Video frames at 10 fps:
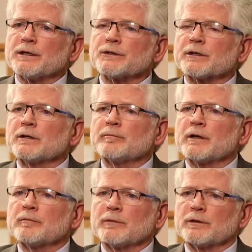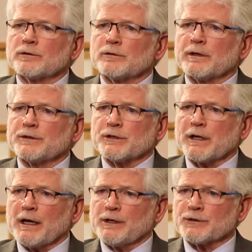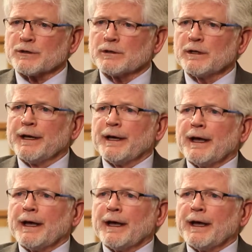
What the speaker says: is a commitment to education,